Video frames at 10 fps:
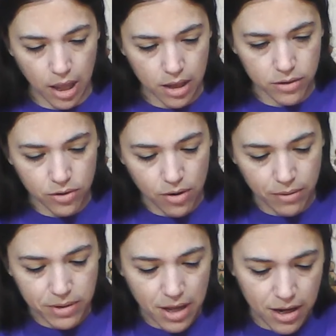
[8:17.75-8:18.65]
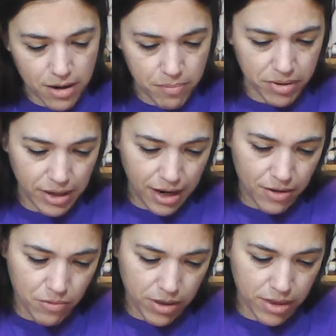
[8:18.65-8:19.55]
and so I was kind of
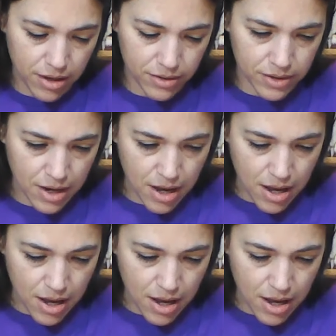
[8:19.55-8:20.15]
playing with this,